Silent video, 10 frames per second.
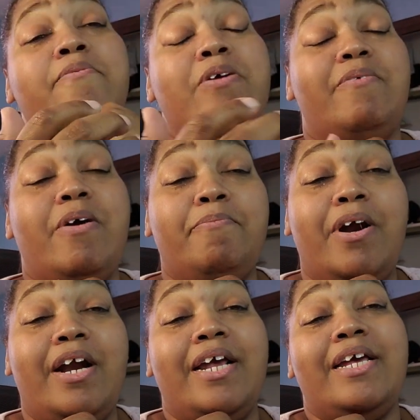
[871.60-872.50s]
But
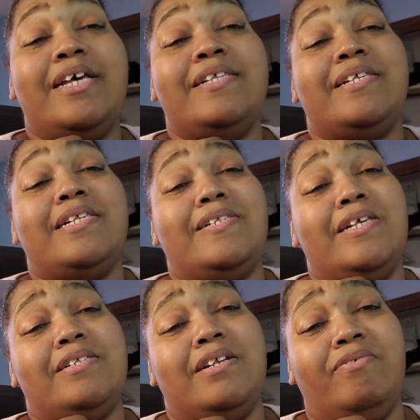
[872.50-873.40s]
remember, it is the
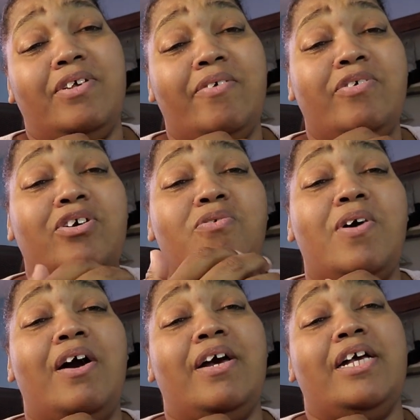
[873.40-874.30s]
season of giving. Go
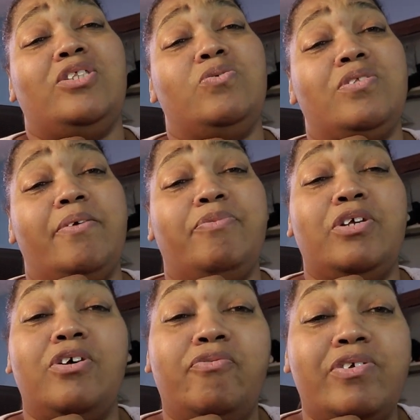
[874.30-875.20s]
out and do
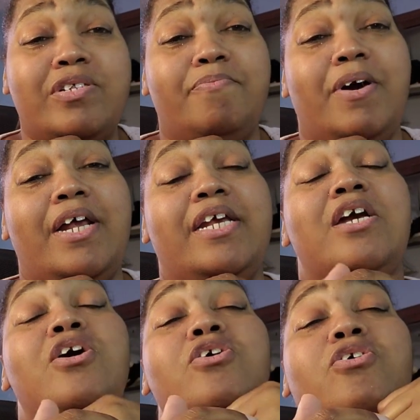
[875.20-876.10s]
something good for somebody.
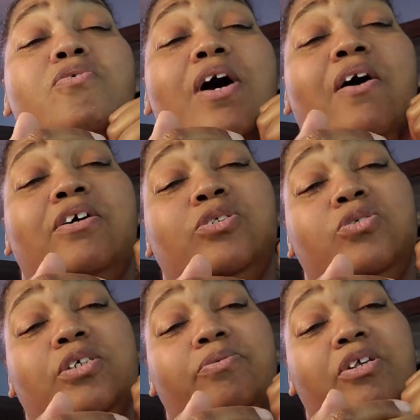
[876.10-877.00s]
Go out and do
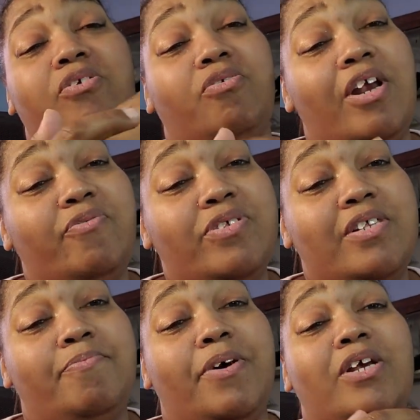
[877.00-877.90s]
something great for
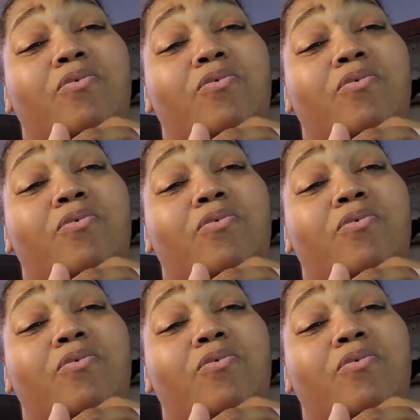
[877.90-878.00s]
somebody.